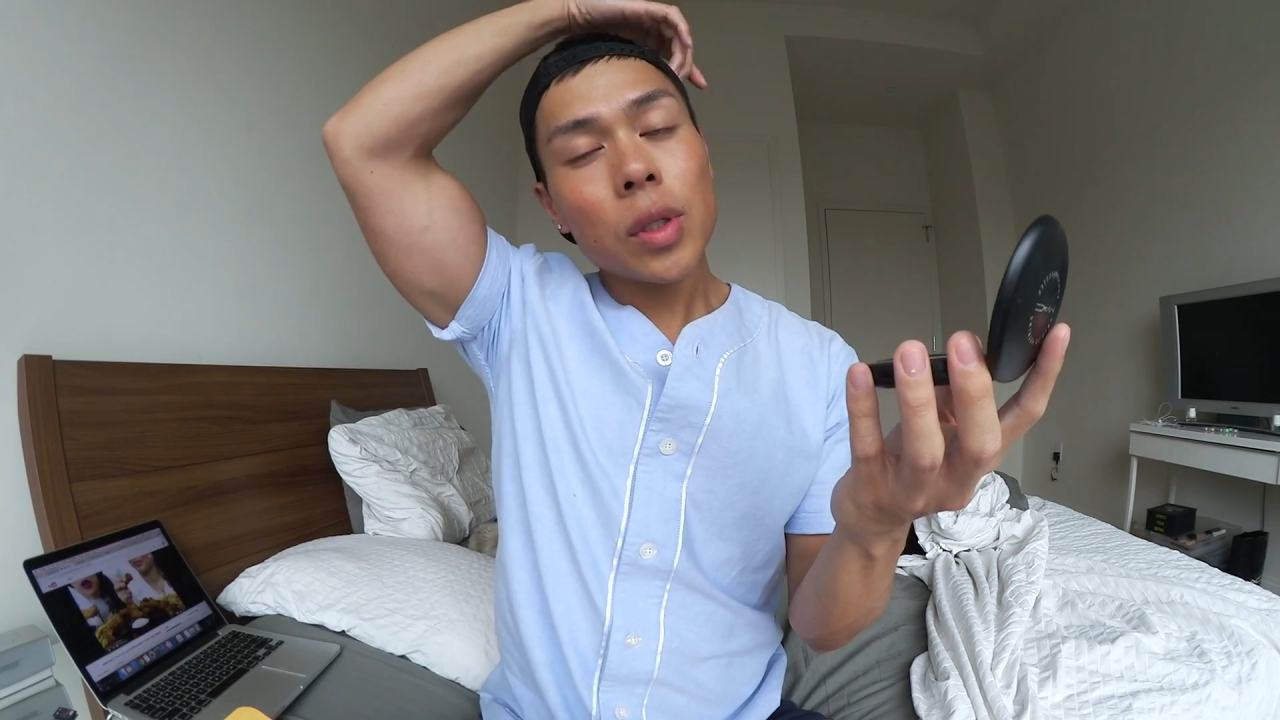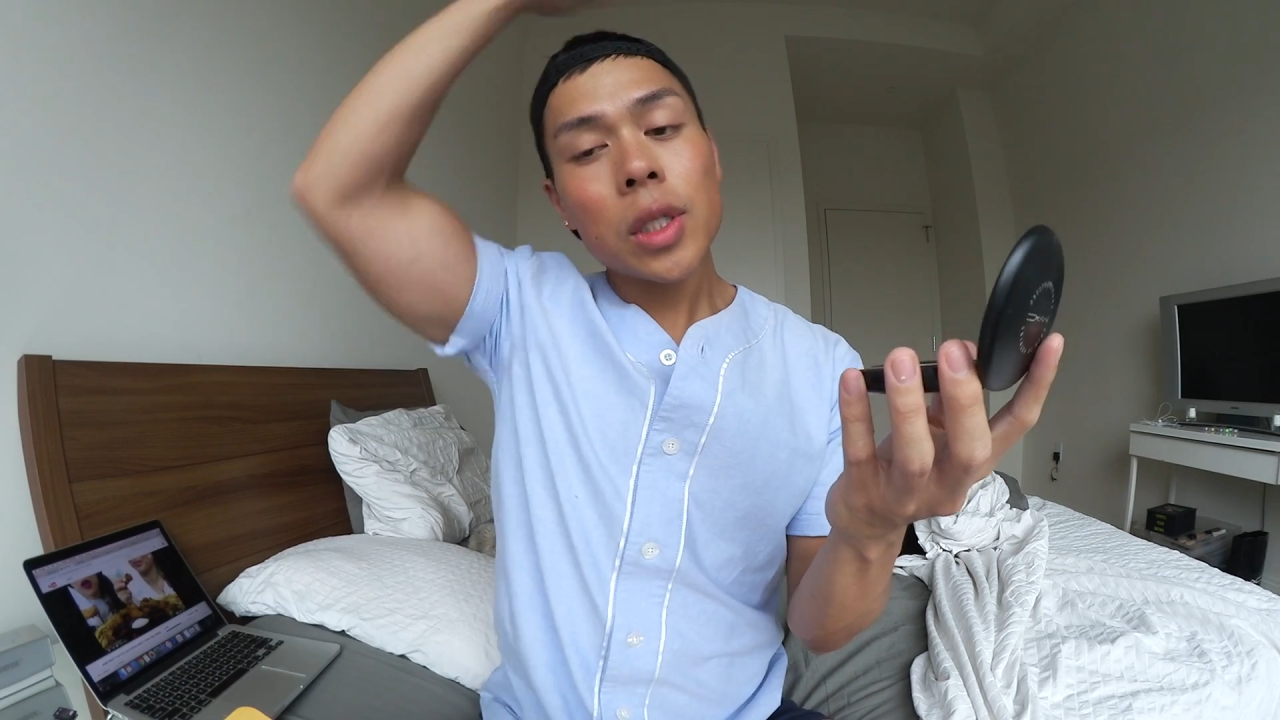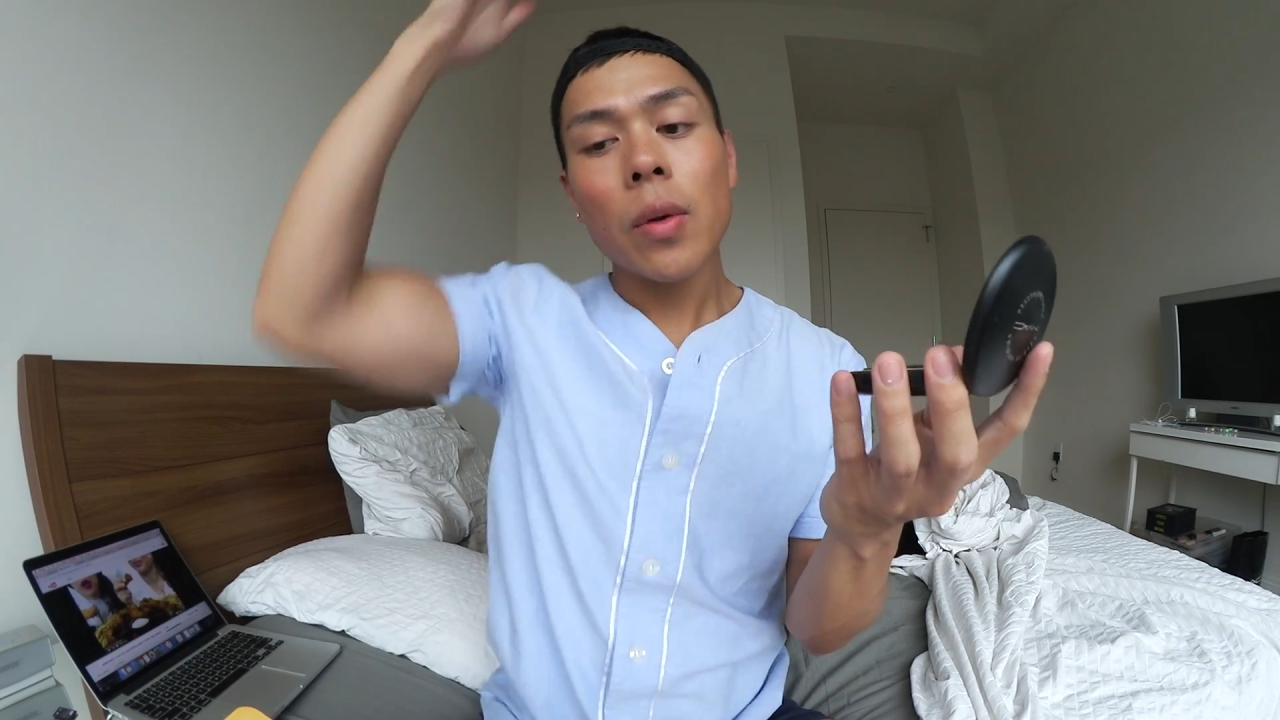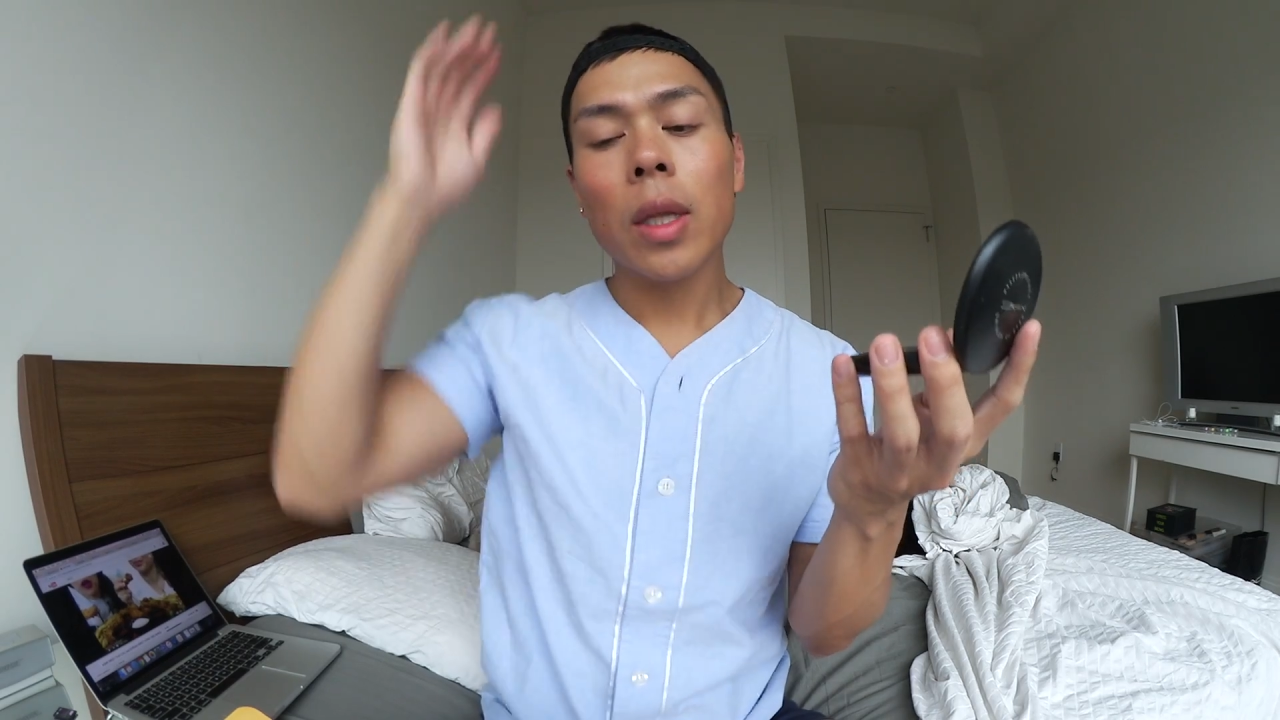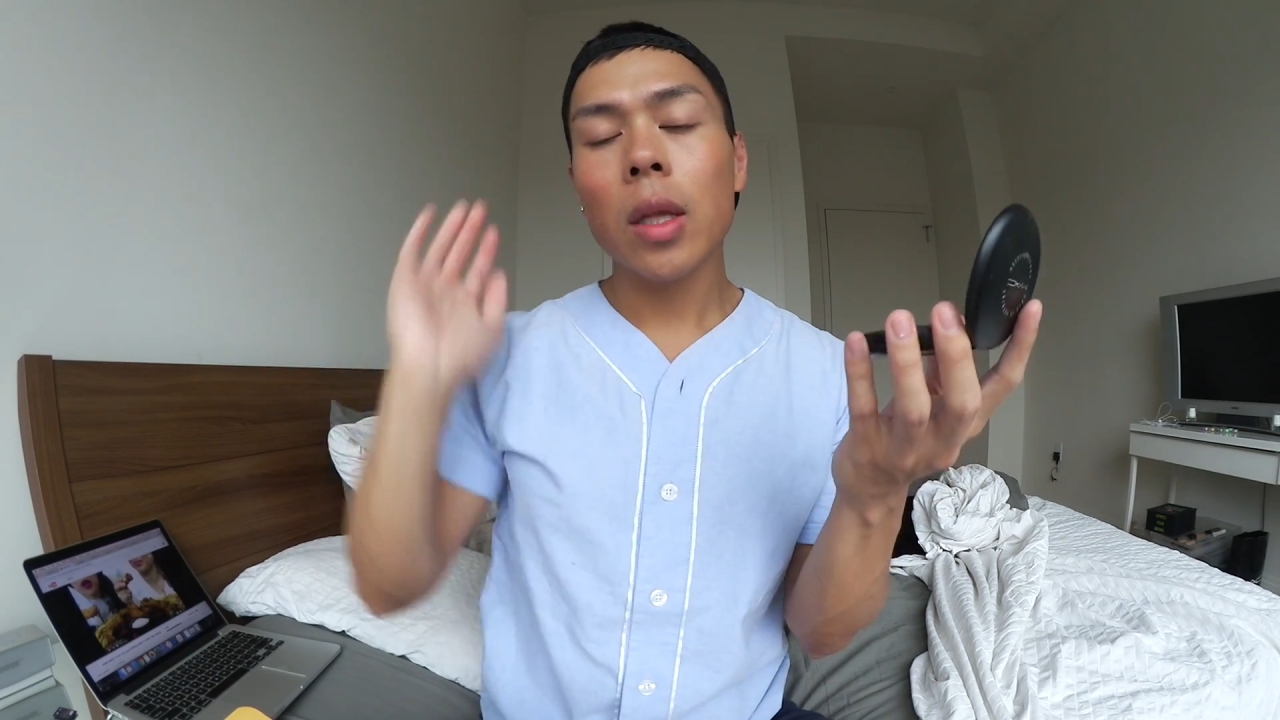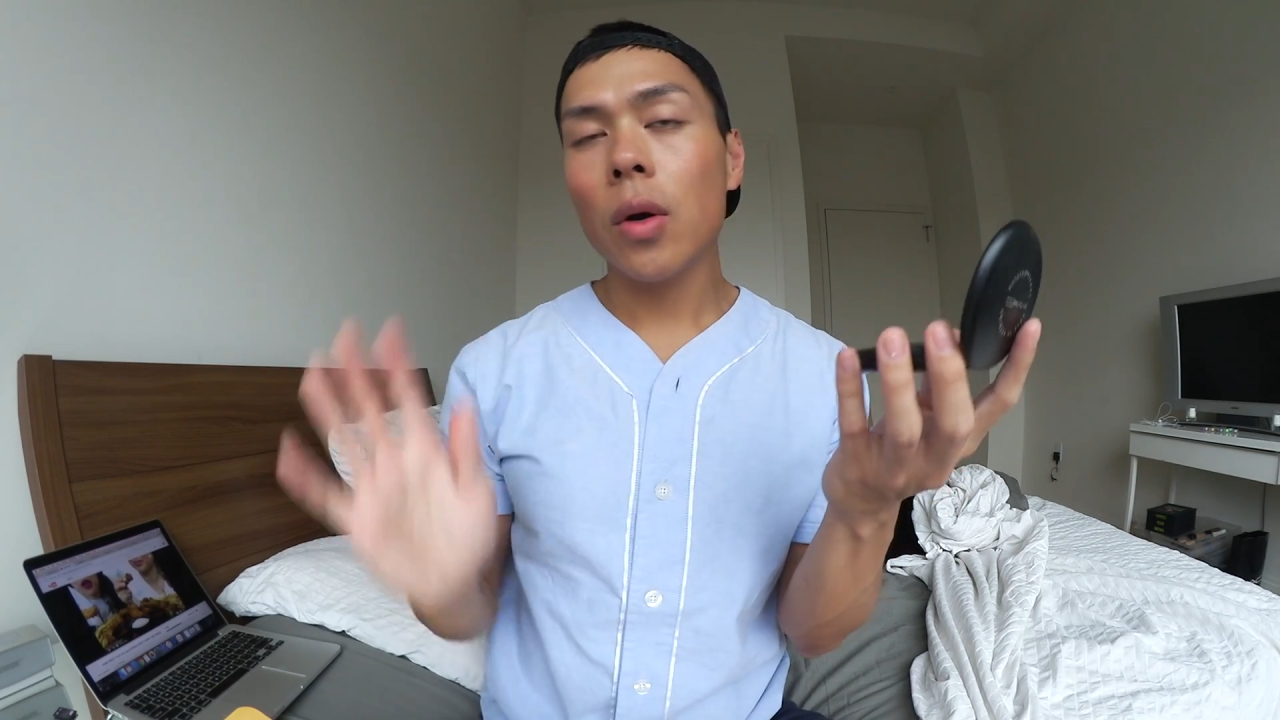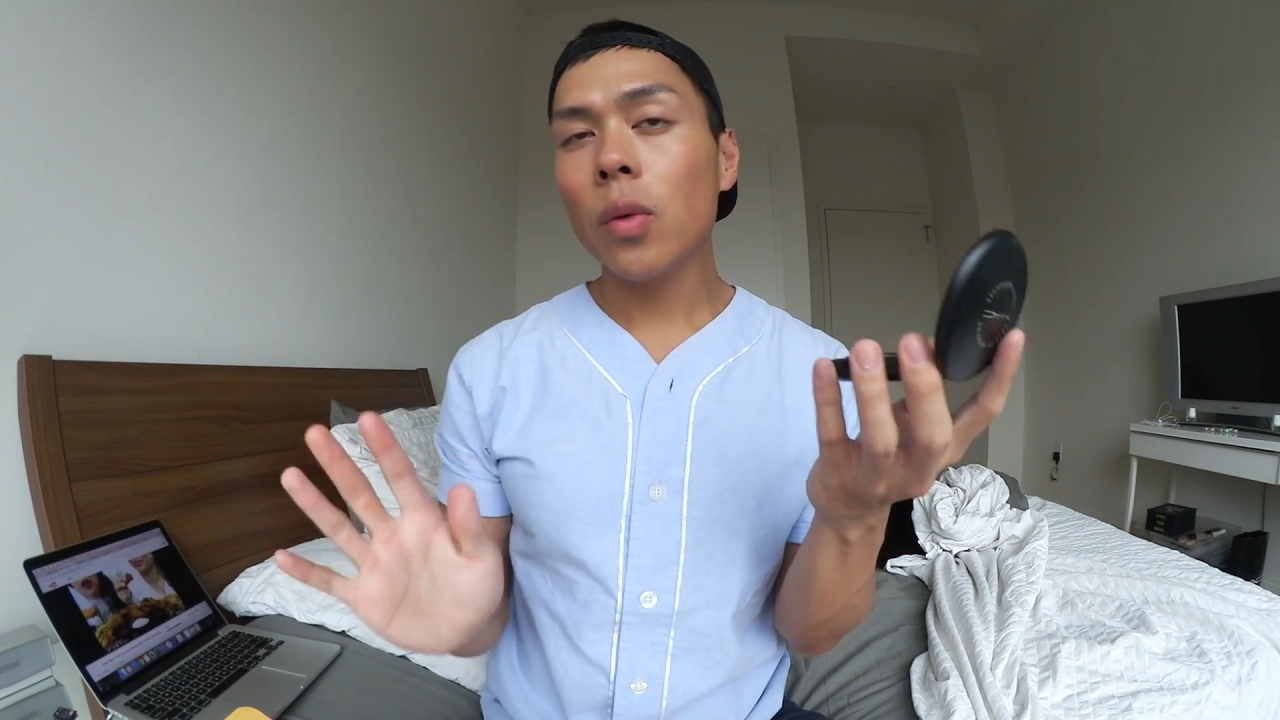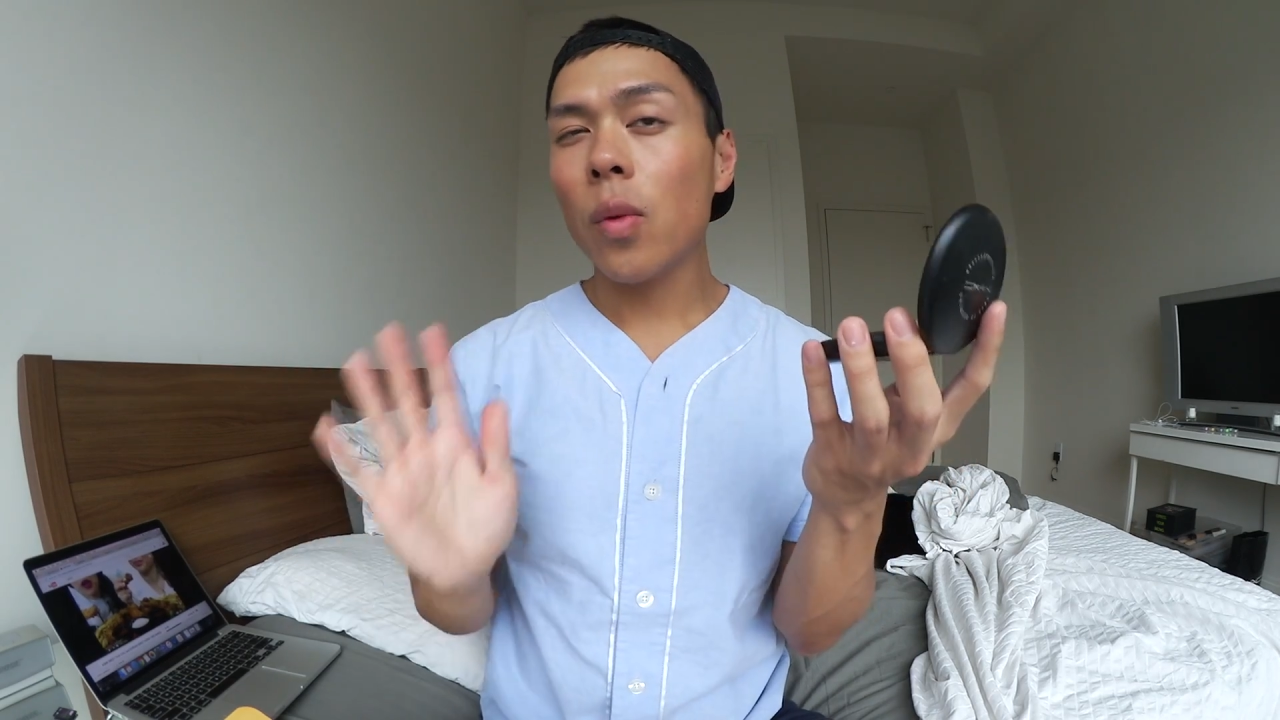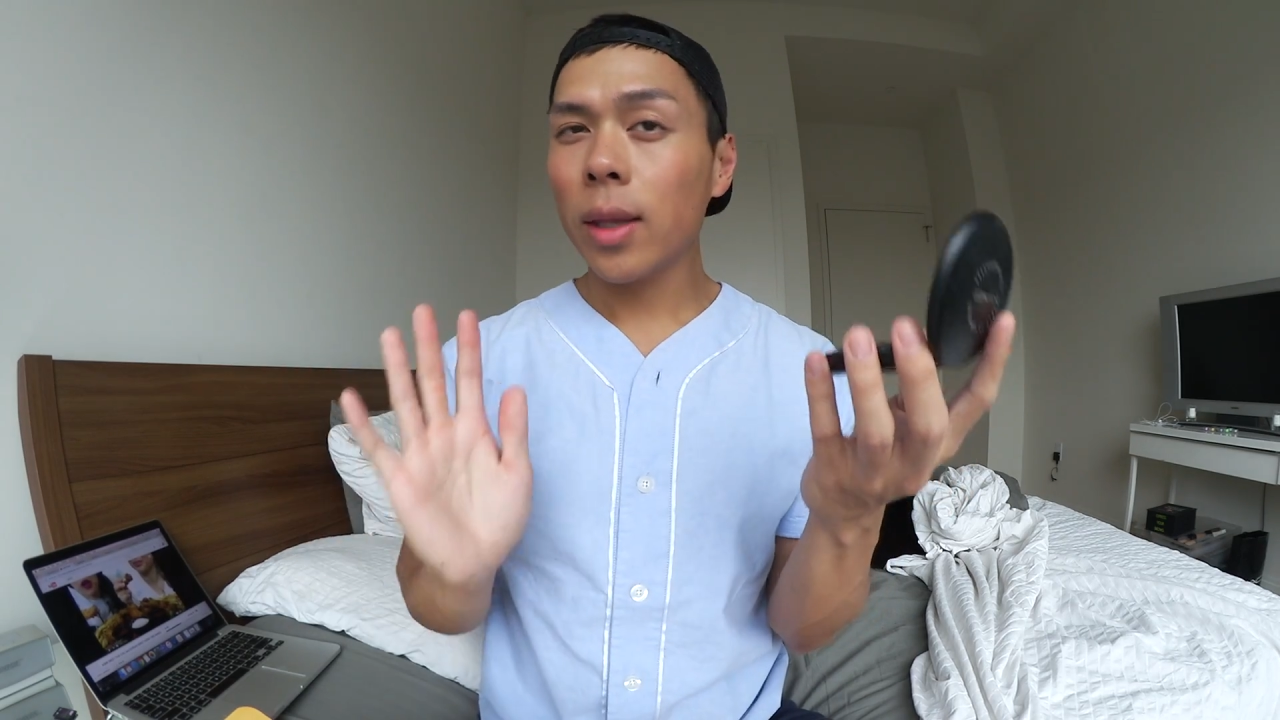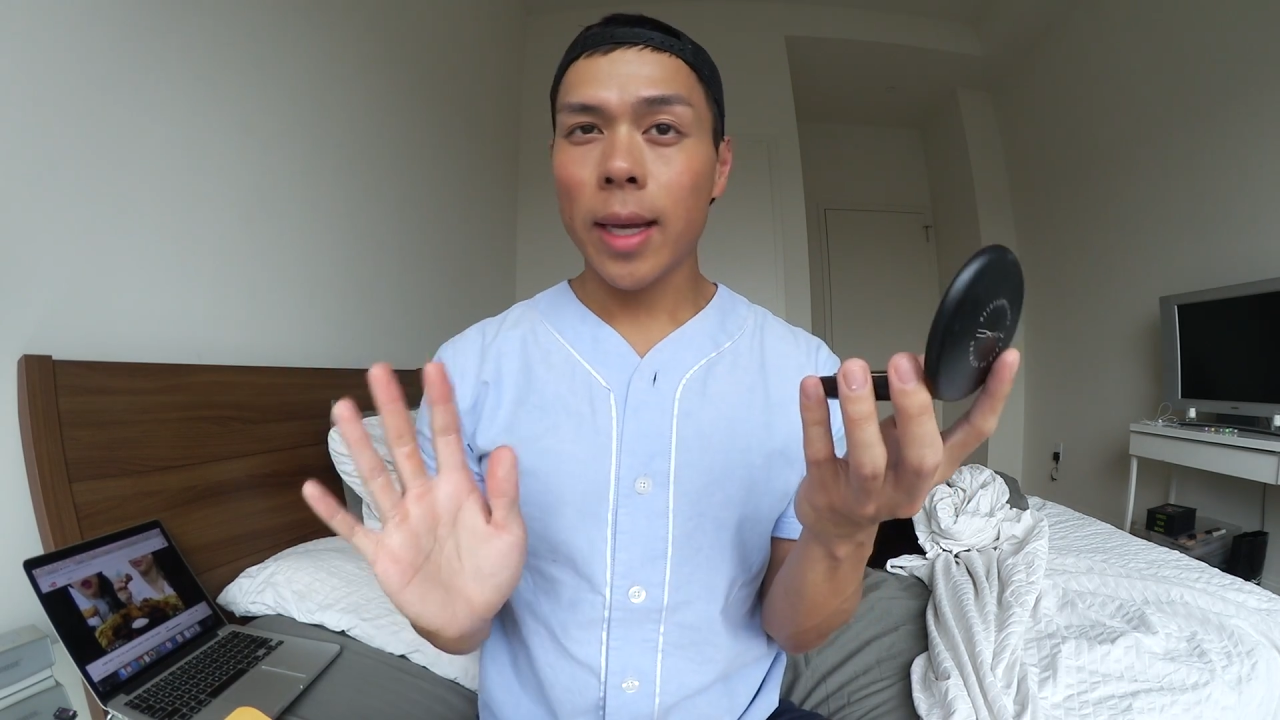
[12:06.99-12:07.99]
So a
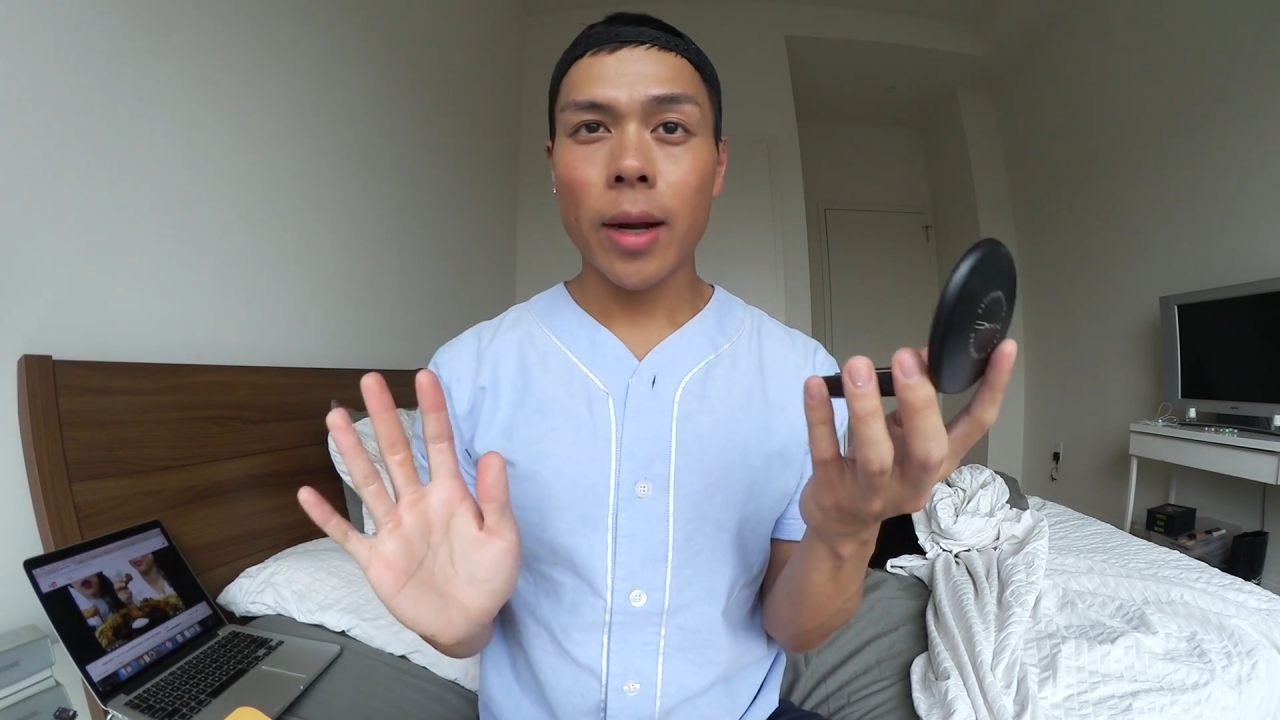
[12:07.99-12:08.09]
lone one